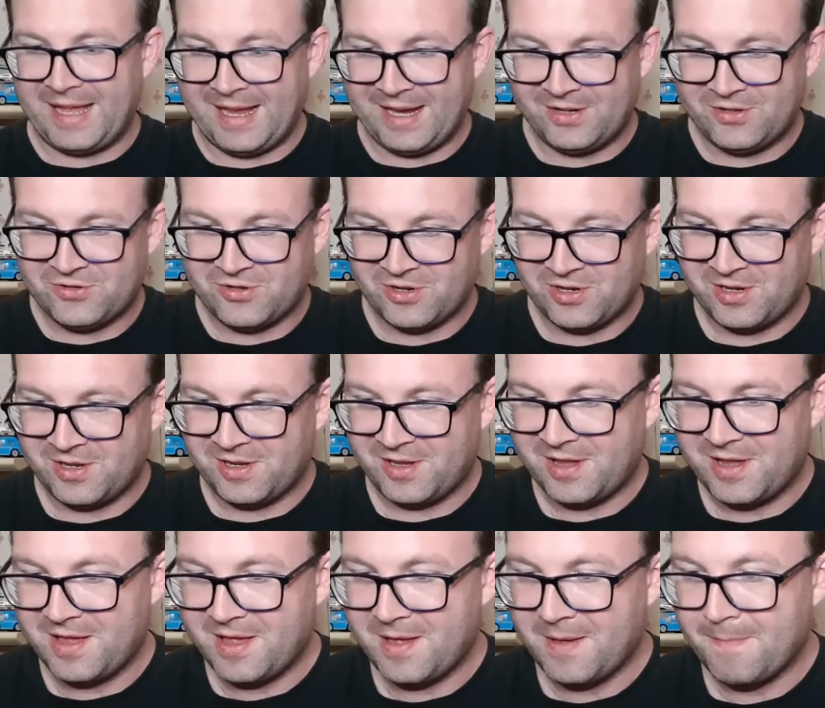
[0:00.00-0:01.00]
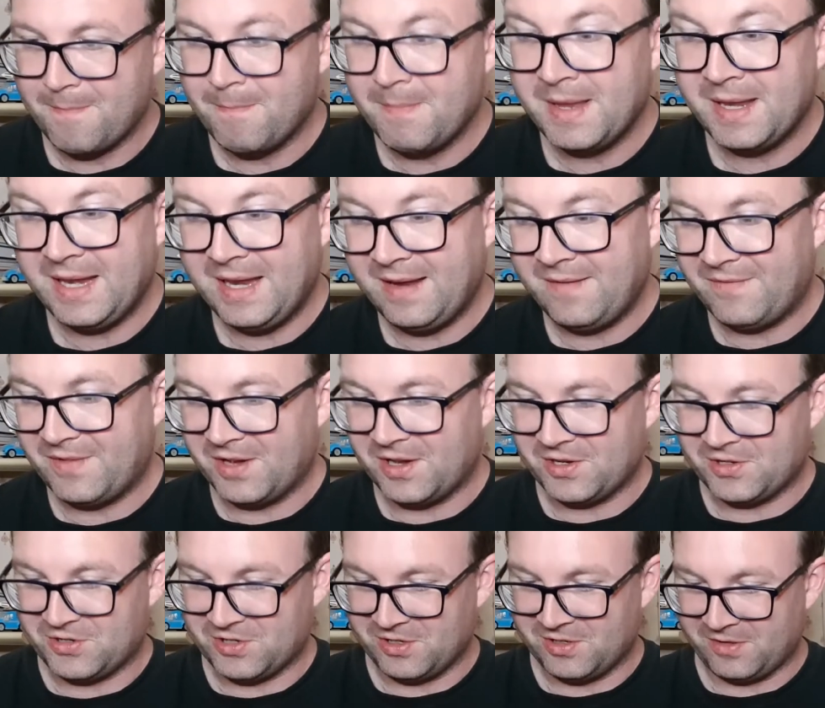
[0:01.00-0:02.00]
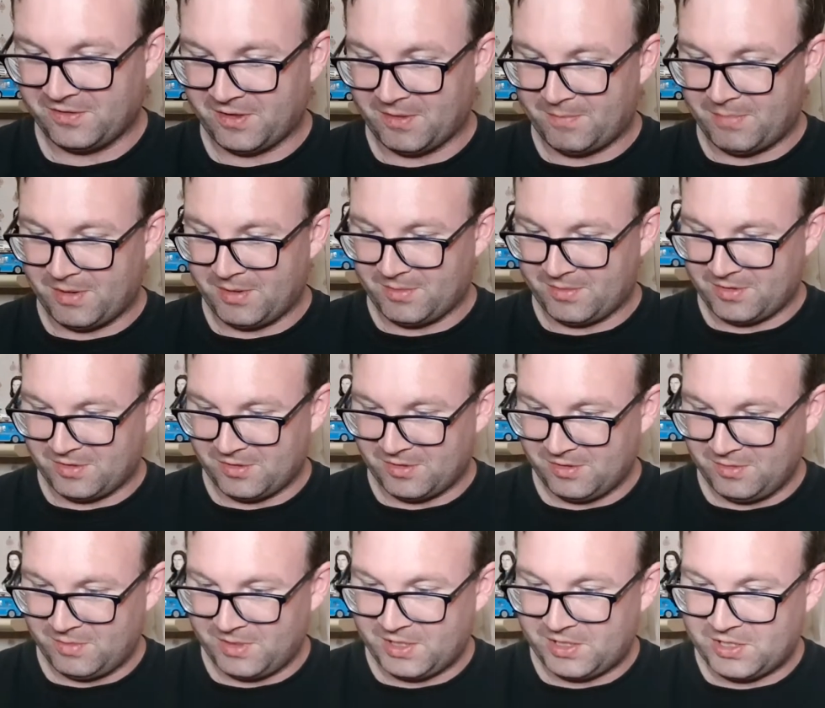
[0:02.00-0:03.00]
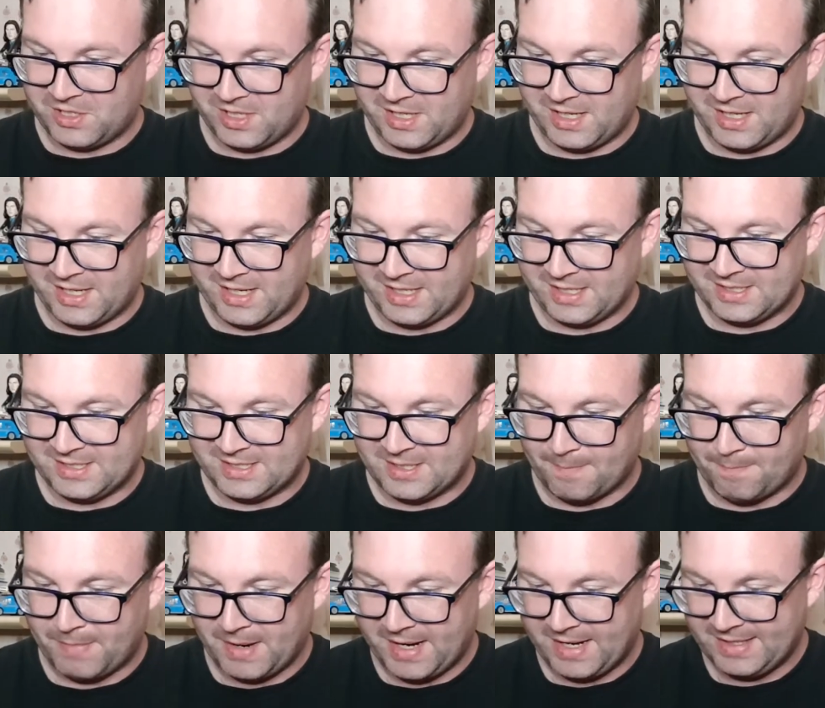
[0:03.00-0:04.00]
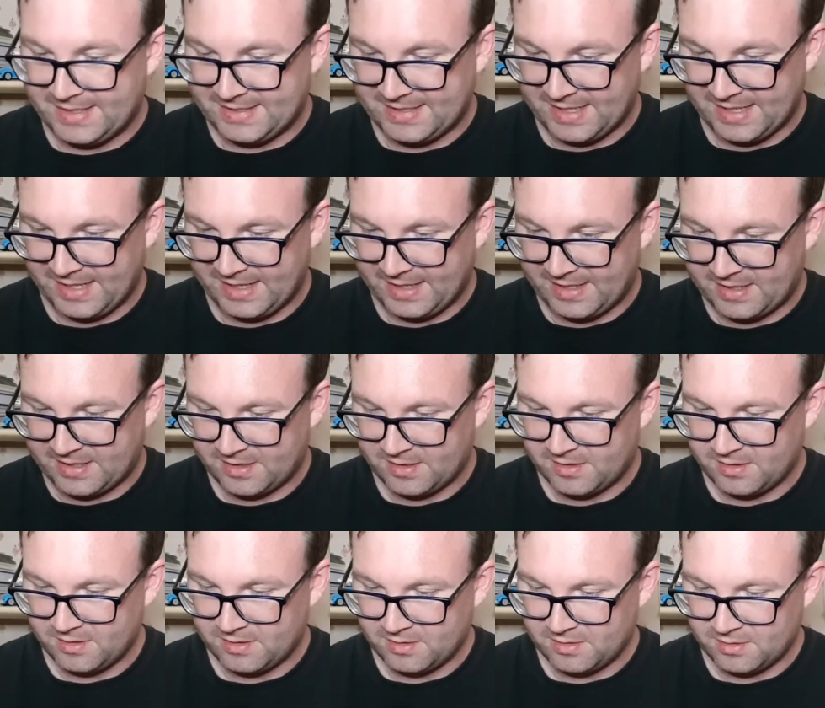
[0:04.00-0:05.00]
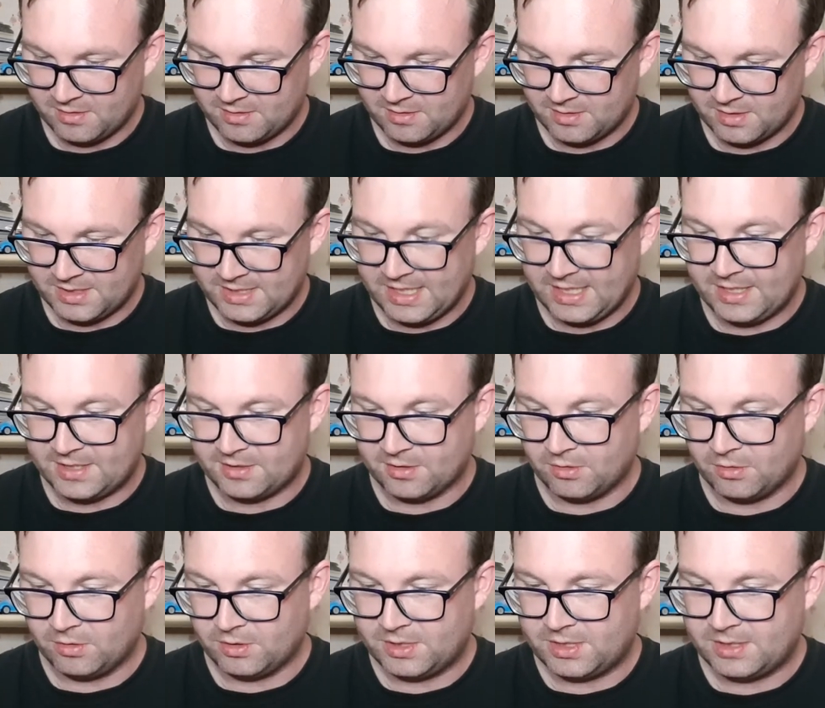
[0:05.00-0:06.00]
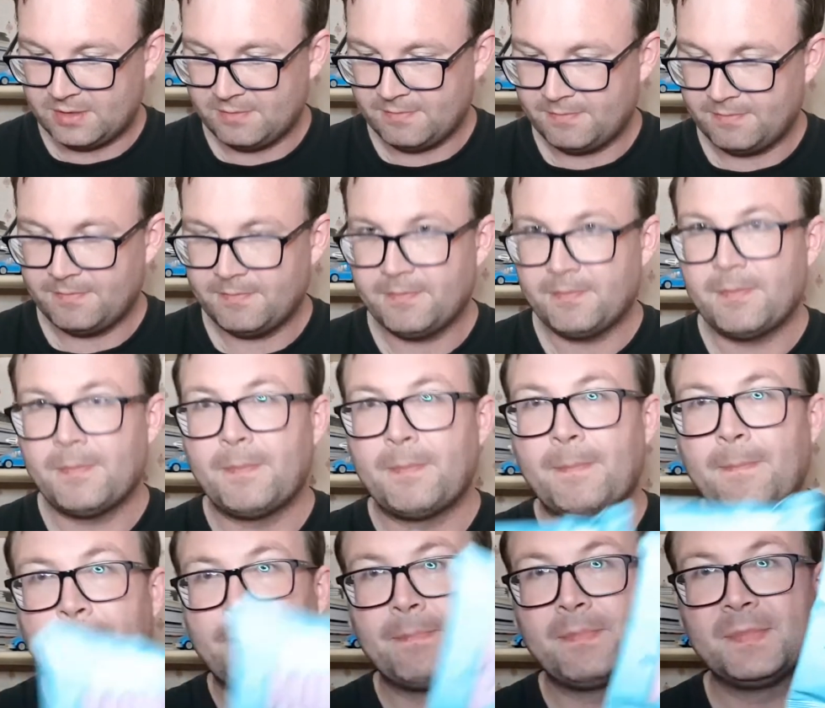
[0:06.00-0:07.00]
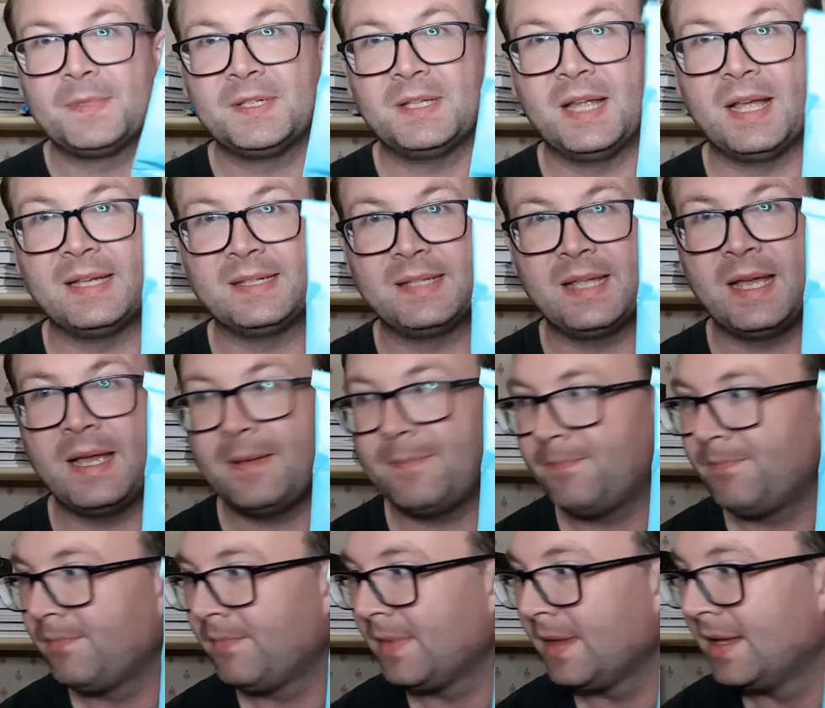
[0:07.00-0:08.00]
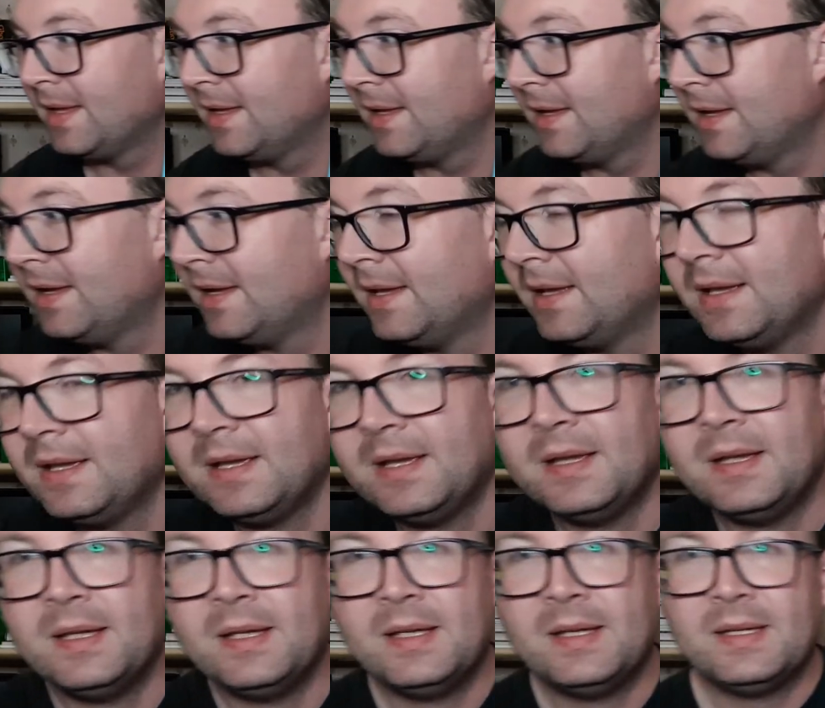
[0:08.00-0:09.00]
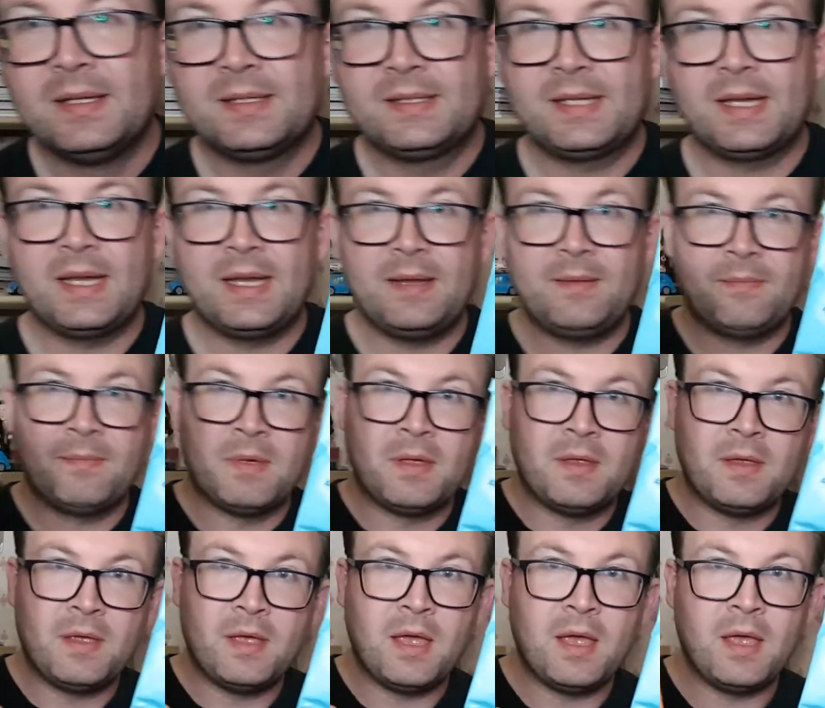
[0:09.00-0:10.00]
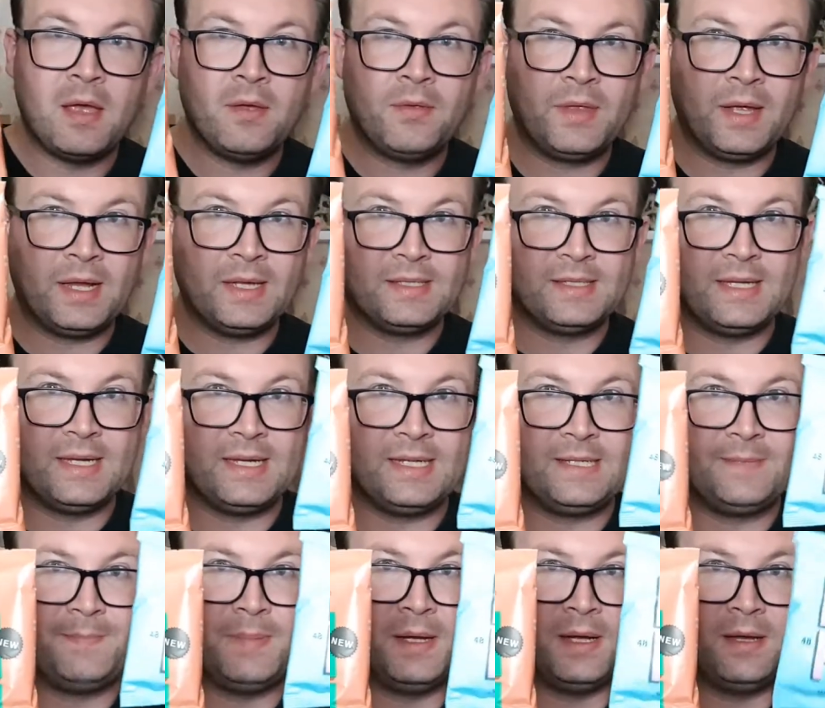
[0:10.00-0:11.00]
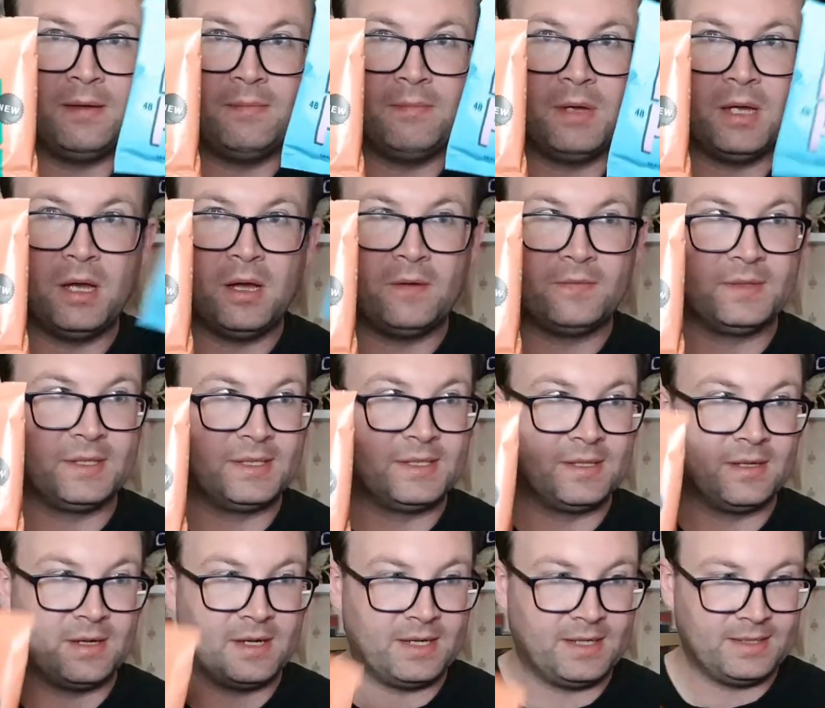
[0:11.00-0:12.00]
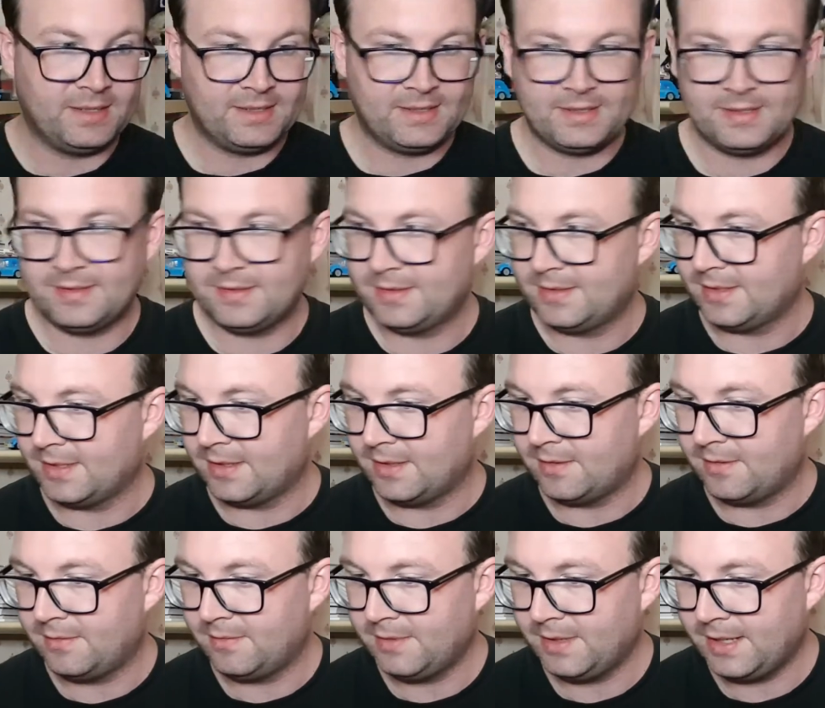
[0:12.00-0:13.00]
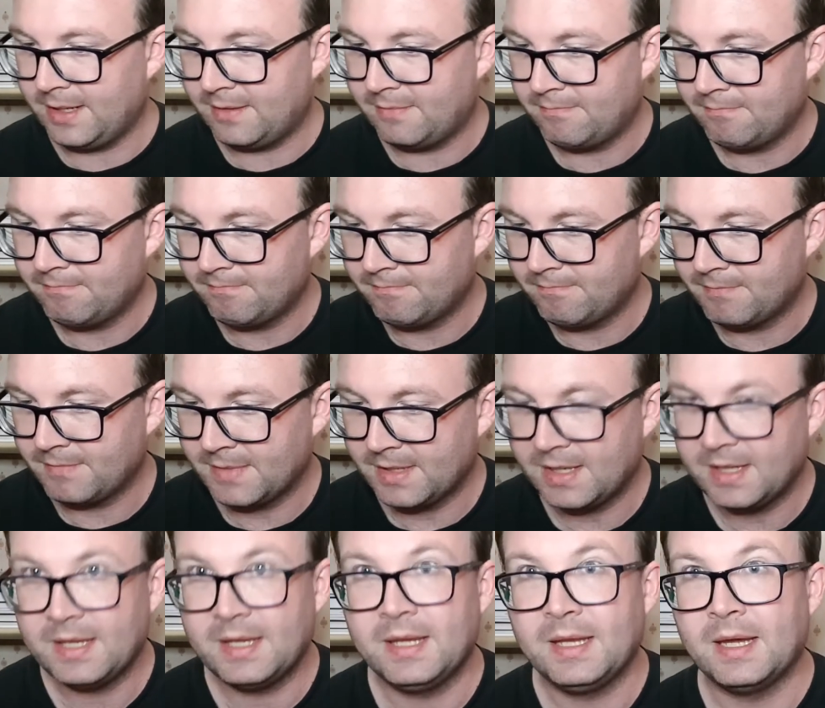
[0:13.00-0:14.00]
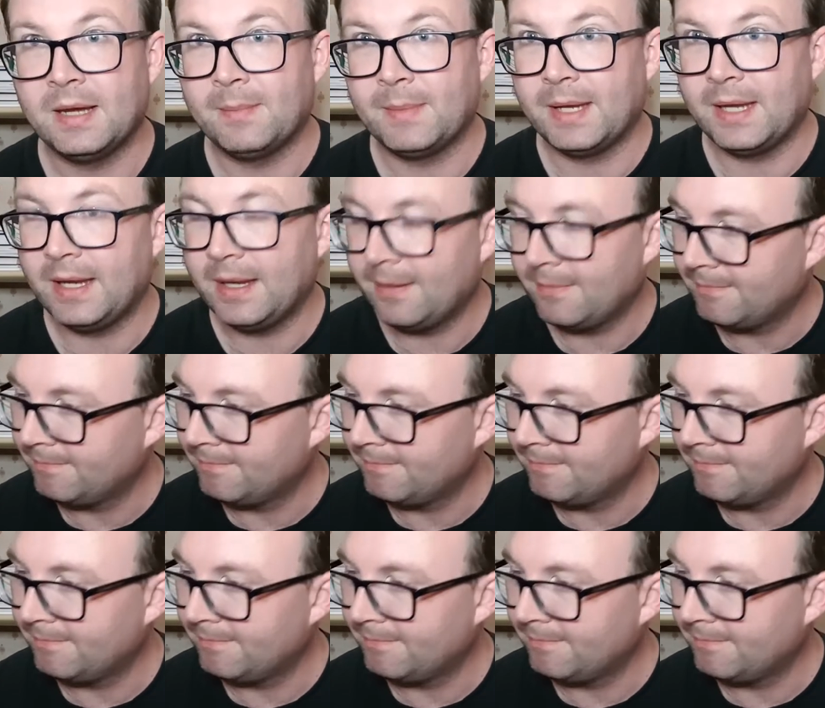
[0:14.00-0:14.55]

extra mini version of the popcorn, which is the basic sea salts. So that's that. Same thing as this, but half the size. So yeah, yummy.